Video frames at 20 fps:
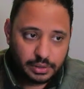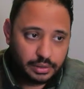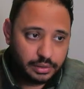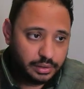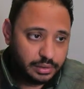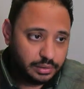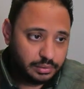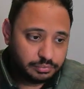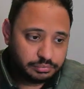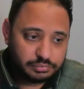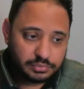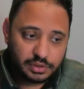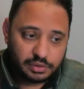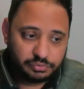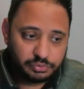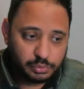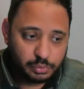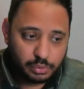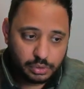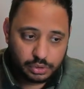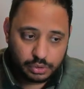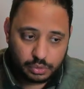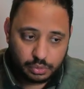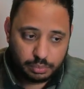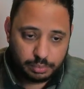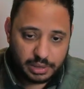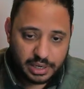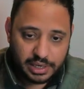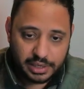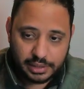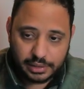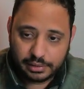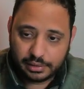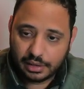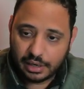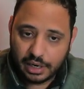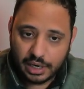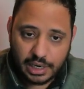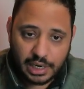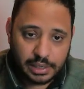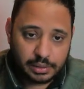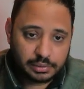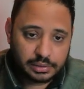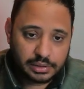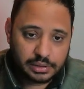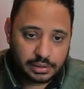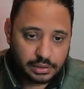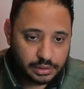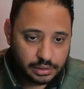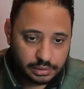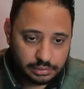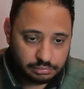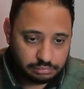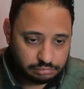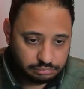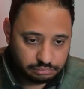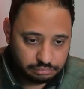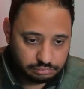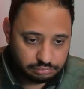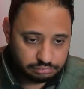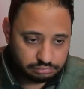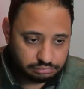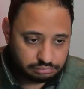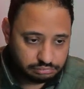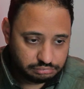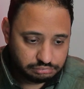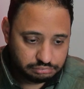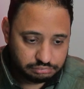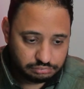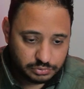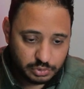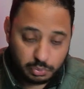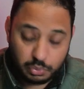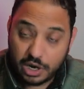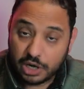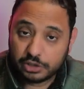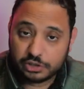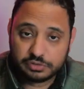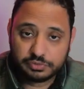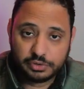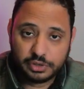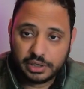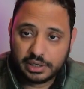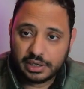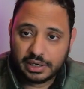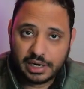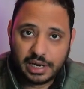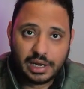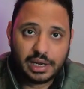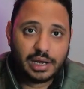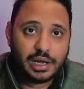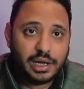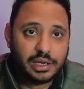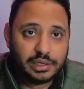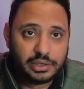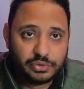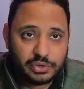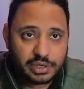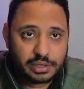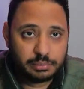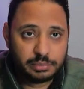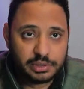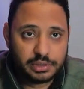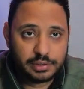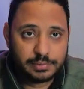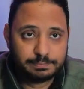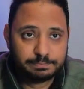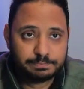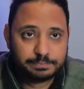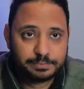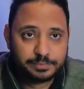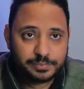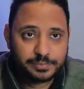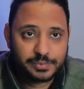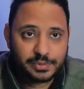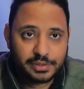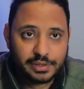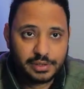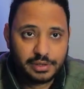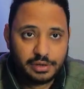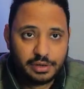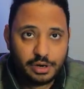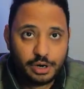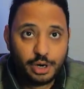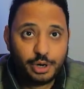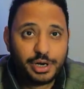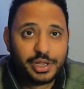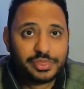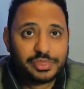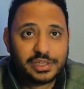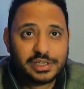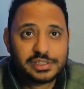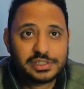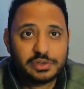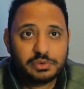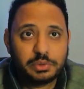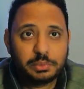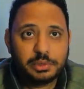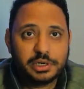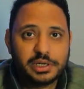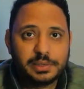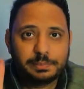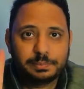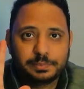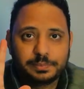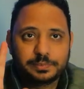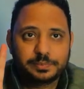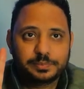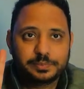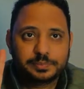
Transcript: Uh, if you want to go buy it, I can vouch for it and I highly recommend it. All right. Thanks, everybody.